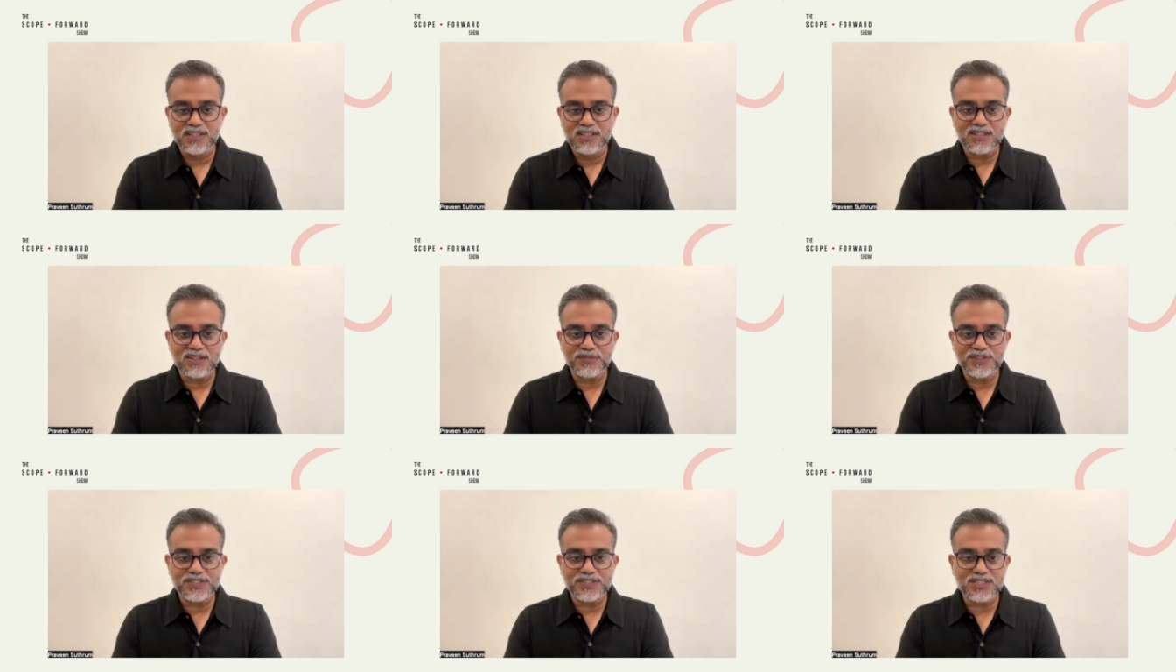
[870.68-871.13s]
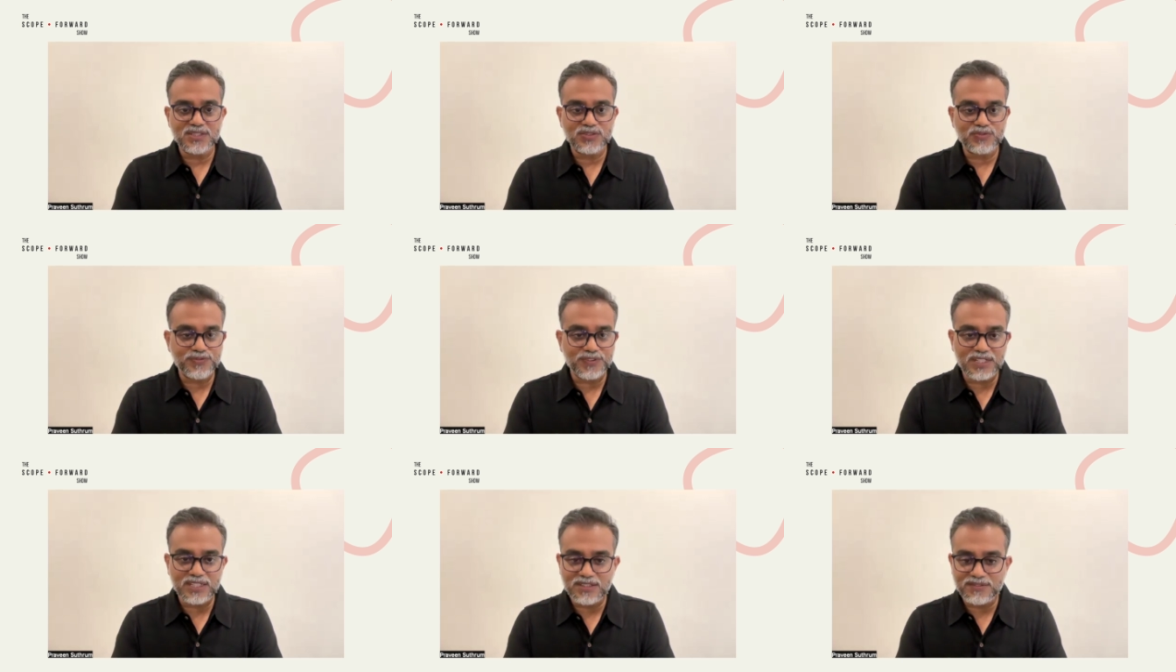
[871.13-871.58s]
which is
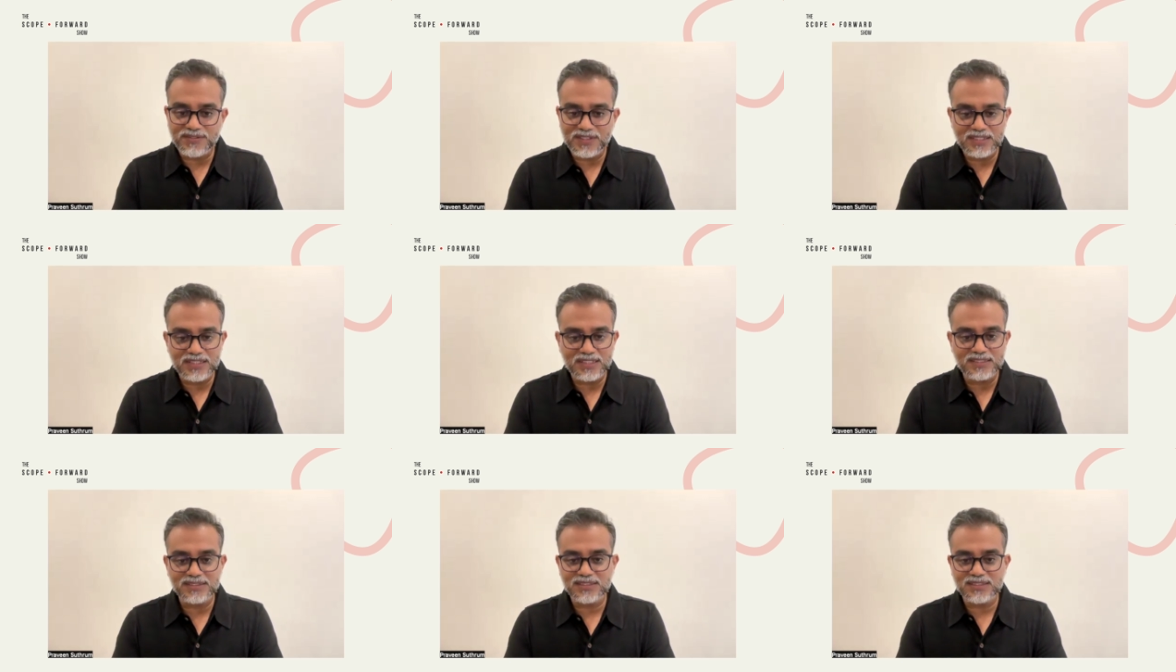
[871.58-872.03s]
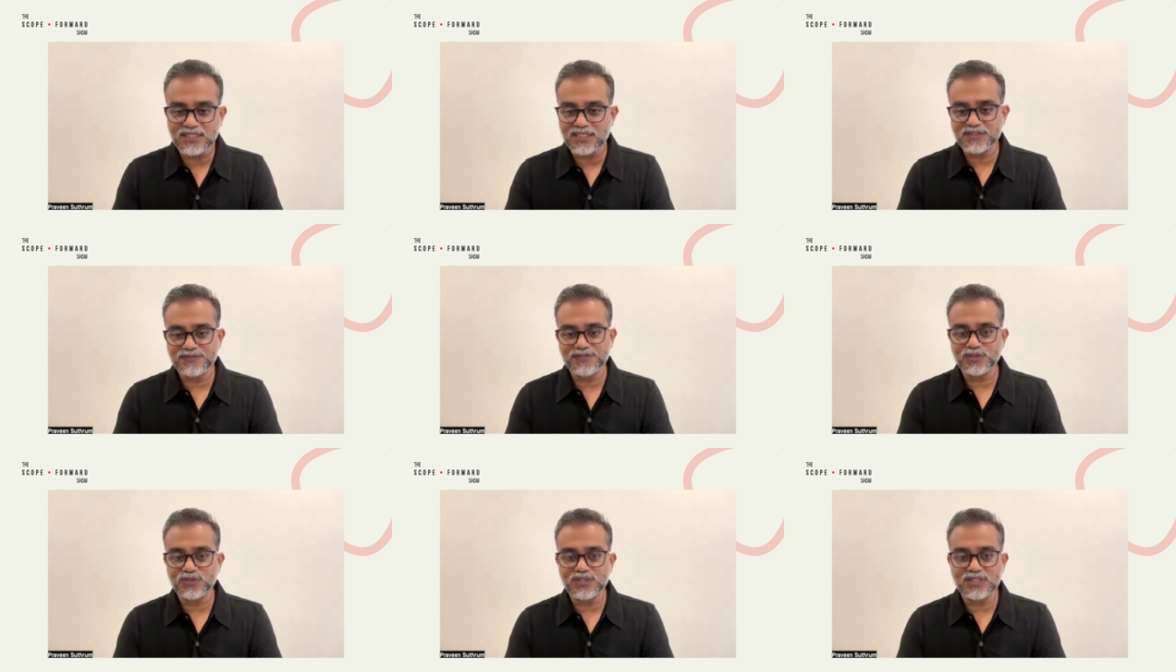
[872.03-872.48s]
very, very
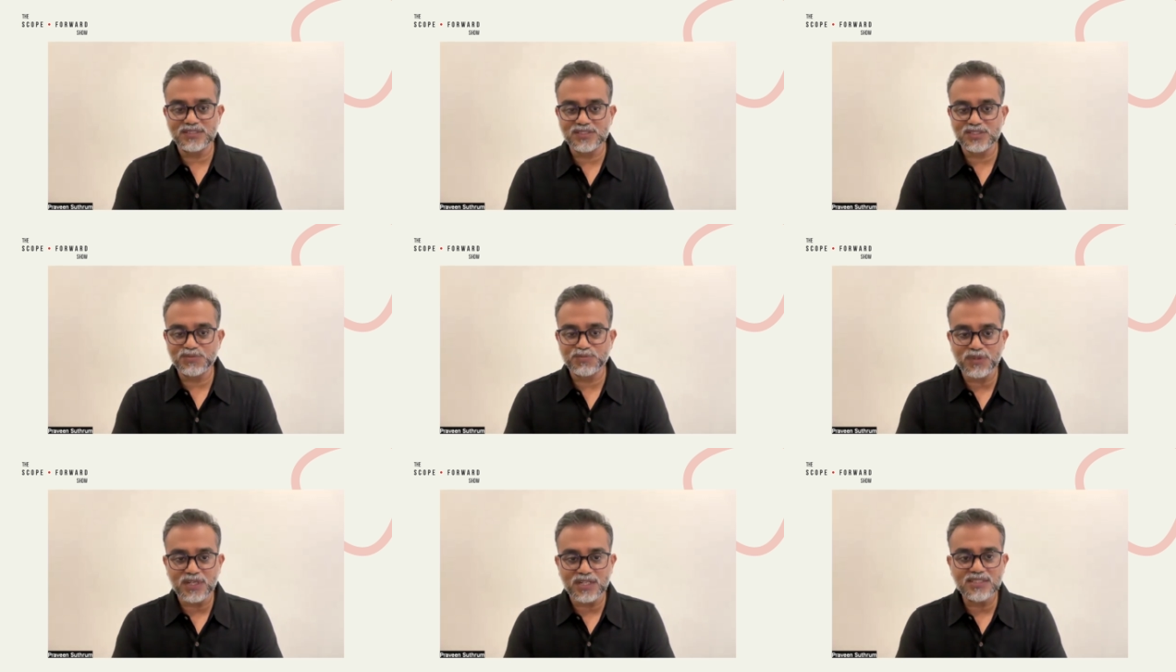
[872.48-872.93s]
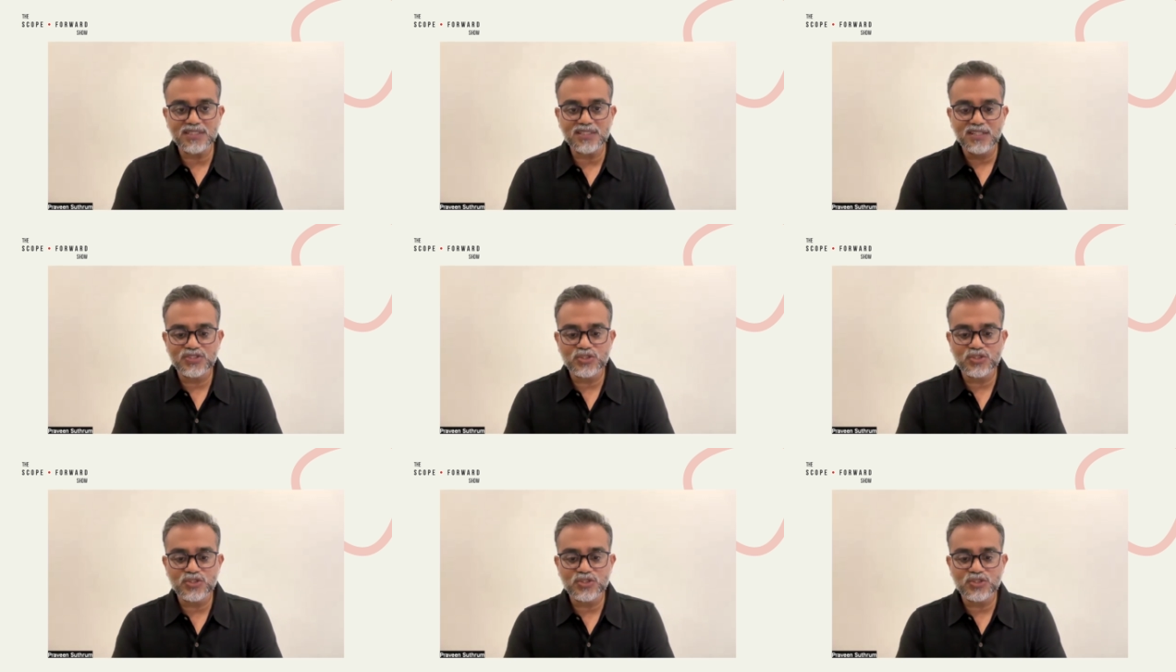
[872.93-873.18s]
insightful and smart.